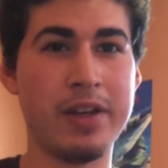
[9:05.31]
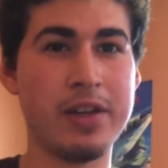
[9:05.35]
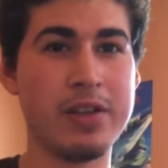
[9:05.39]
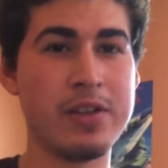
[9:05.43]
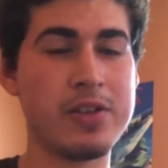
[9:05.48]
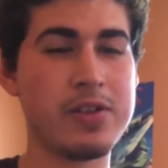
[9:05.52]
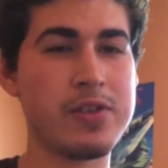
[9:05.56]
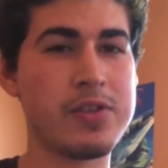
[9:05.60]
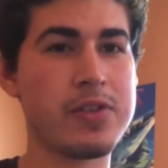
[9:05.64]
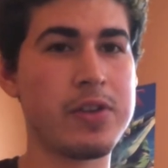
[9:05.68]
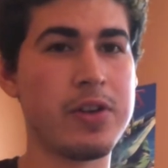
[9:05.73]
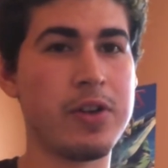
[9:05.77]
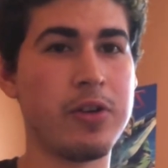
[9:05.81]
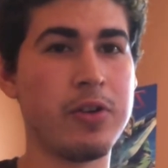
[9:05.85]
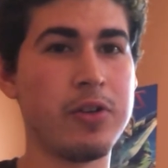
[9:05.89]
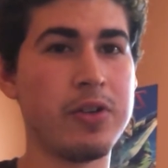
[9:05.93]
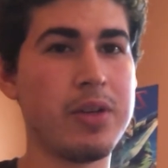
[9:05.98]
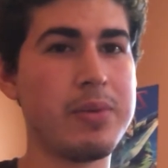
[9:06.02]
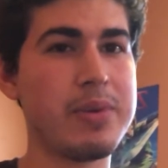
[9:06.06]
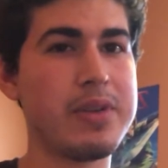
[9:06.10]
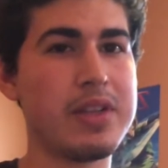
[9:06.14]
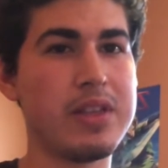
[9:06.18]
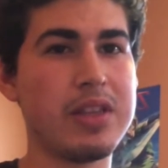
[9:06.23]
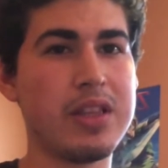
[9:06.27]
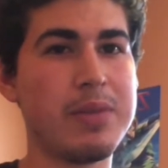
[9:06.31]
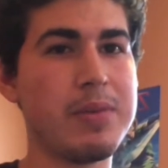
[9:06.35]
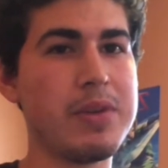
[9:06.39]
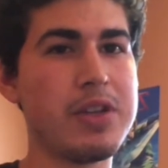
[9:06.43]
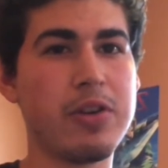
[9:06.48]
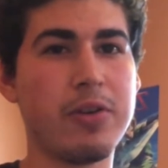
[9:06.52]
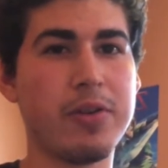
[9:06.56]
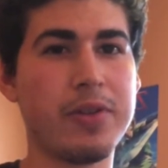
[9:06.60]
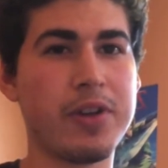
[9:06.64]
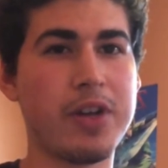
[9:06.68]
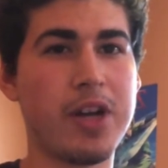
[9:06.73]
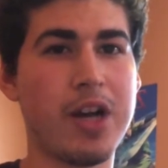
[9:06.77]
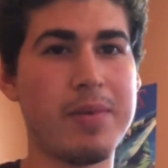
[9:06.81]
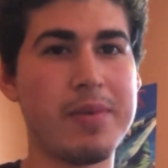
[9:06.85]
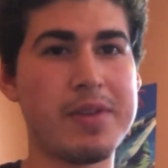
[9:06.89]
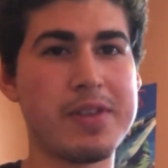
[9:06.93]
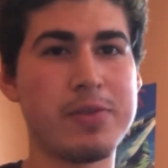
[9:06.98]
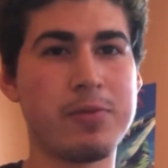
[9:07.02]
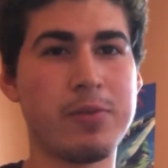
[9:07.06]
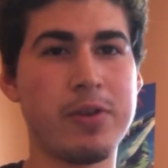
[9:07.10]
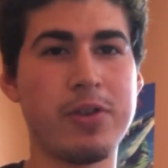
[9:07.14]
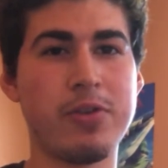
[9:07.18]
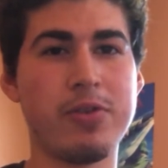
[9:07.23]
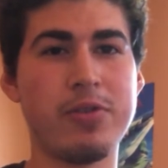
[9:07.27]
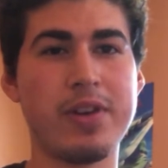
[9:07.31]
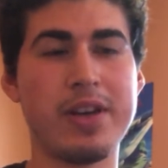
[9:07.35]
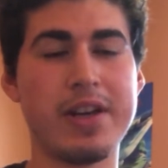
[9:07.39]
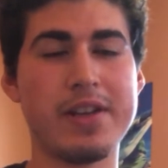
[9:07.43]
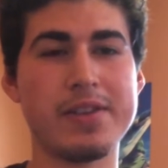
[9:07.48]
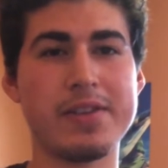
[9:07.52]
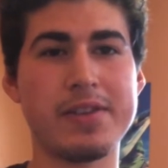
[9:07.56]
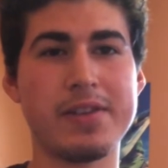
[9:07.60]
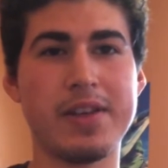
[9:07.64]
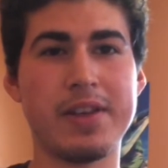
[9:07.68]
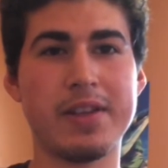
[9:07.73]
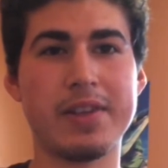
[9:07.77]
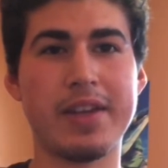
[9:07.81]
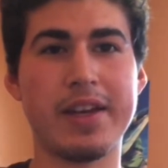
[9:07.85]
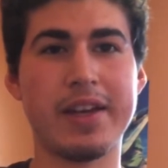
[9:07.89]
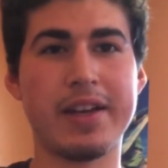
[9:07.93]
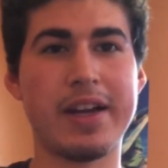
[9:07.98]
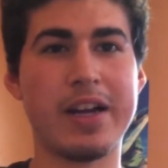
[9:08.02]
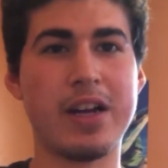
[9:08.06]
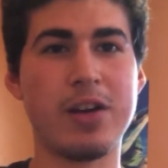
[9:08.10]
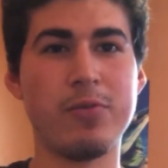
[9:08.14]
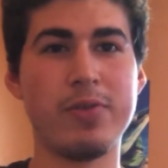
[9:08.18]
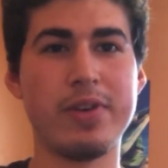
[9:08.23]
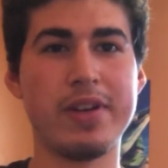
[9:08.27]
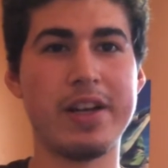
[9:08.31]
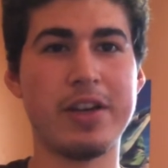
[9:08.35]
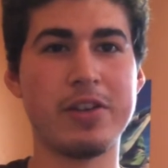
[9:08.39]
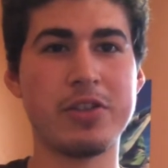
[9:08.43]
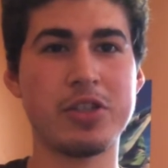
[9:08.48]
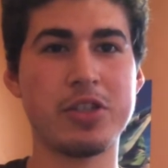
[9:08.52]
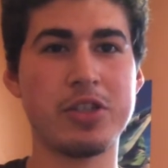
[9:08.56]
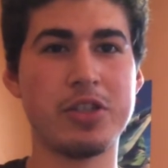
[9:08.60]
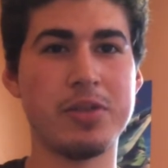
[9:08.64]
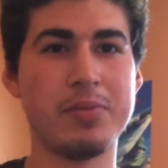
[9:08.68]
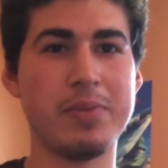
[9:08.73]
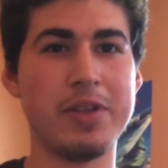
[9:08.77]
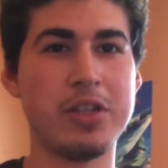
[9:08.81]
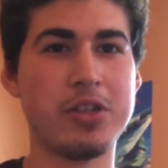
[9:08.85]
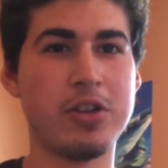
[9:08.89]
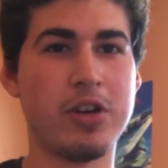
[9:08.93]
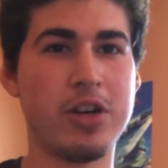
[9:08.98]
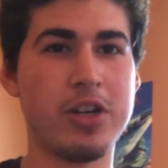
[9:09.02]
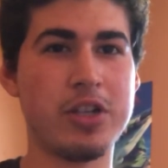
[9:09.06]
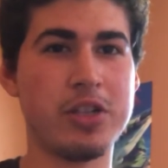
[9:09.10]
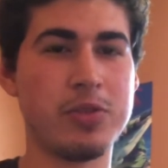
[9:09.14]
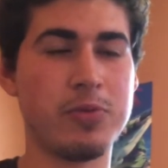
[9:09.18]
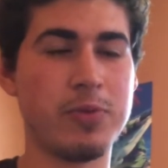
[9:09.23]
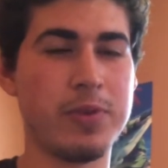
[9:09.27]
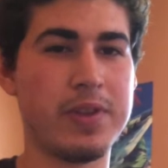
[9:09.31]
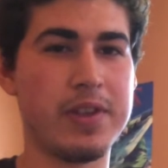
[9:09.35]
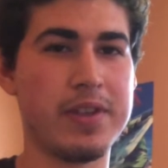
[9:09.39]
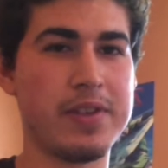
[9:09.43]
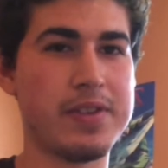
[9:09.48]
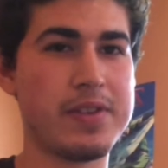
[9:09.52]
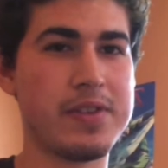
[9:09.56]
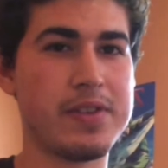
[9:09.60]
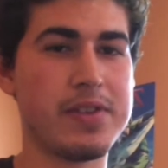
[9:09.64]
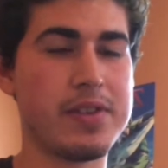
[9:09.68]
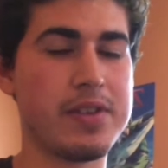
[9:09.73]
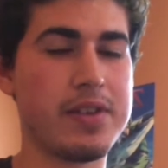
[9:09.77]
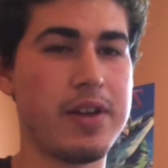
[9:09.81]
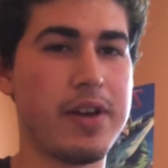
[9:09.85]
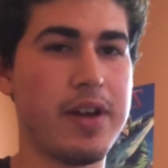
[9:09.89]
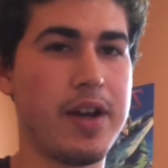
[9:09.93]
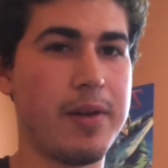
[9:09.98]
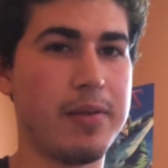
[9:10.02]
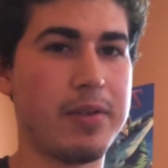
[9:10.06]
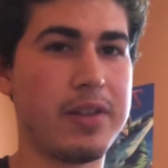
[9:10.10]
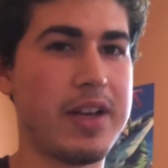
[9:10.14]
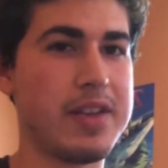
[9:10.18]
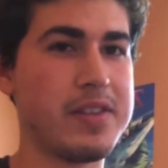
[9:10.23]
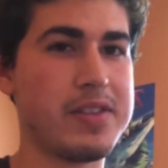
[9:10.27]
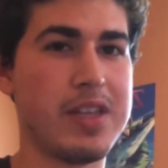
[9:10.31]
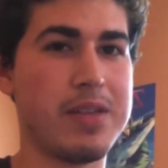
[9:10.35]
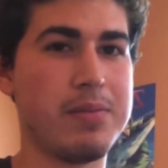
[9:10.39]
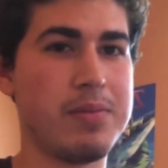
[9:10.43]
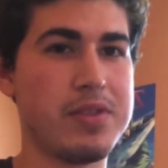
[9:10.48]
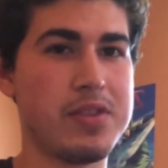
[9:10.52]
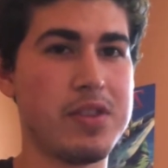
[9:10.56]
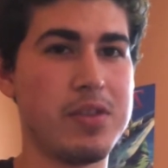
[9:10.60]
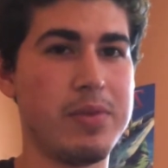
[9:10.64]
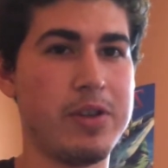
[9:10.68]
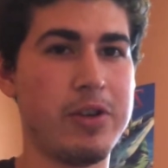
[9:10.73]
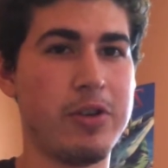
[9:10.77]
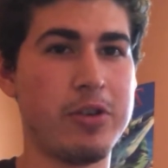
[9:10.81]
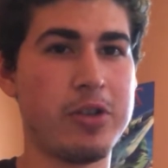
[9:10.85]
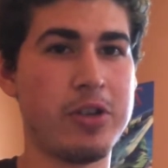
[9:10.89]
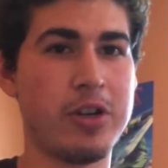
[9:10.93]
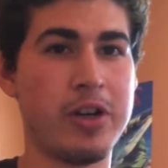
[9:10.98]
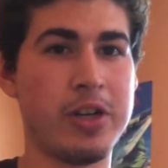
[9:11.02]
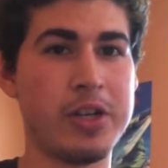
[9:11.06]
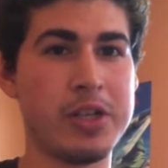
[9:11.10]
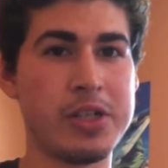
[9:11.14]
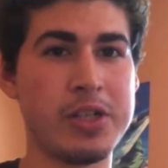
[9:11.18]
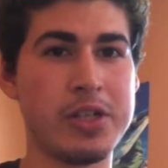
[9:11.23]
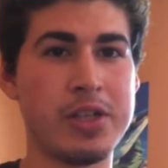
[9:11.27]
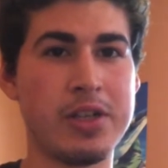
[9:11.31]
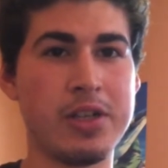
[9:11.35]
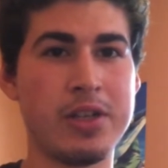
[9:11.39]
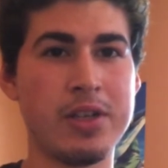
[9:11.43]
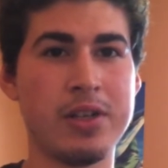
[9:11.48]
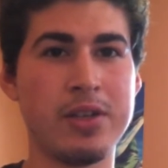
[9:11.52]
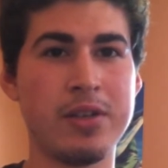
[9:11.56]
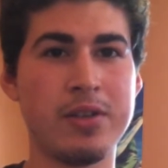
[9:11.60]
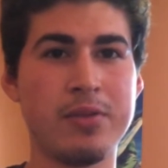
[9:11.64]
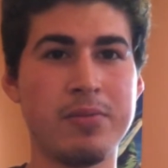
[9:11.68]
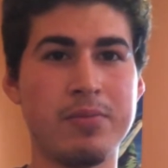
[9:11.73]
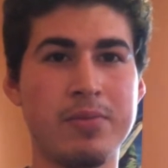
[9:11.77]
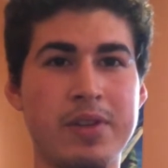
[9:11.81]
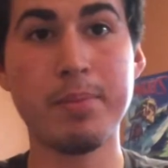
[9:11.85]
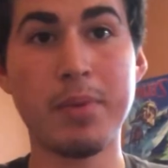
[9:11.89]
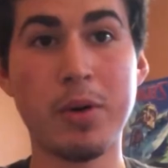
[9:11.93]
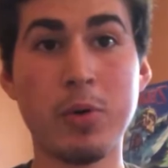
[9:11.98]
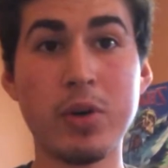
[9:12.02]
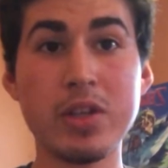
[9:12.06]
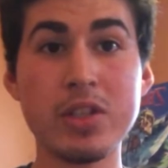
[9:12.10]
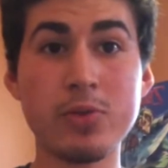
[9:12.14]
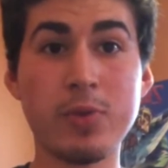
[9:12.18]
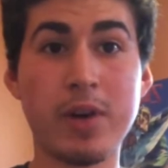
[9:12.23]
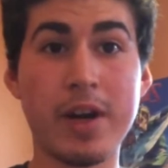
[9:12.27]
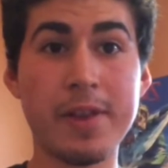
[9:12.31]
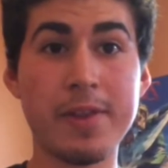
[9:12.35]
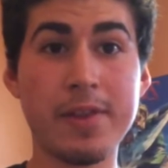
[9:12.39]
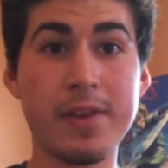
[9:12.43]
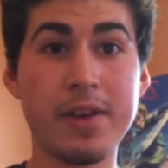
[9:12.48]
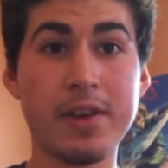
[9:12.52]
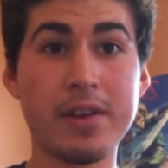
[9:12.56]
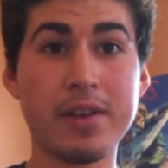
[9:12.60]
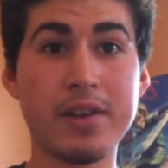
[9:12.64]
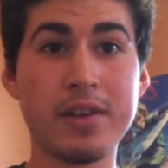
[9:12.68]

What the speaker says: So let me know in the comments whether you guys think that Kyle Rittenhouse should be charged with this Class A misdemeanor charge. But what do I think?